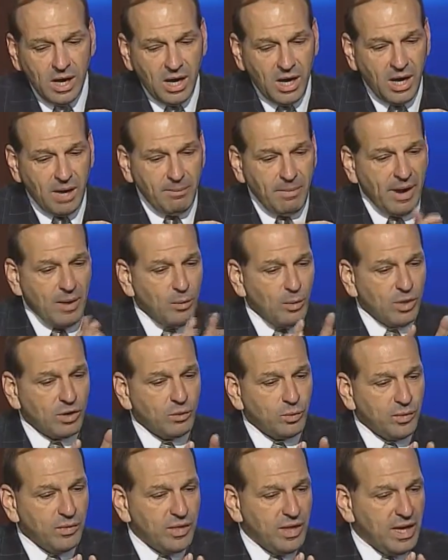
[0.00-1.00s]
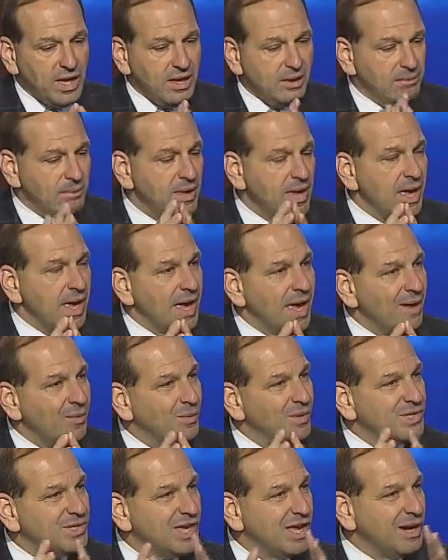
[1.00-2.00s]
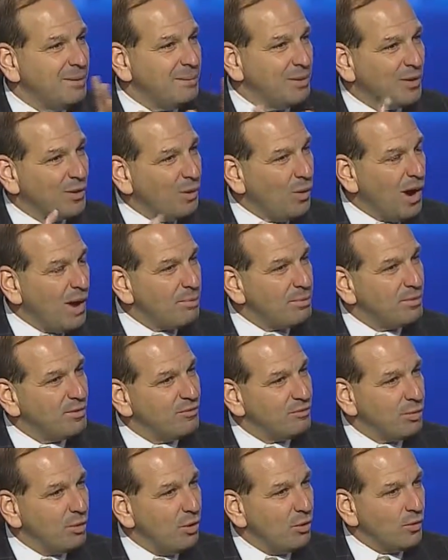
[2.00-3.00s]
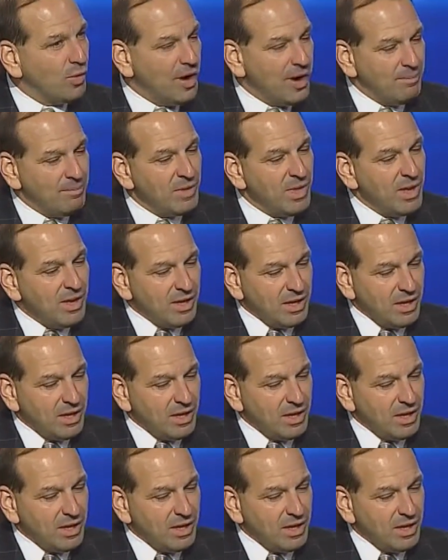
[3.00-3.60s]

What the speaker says: I worked with him, and we set up a cooperative program.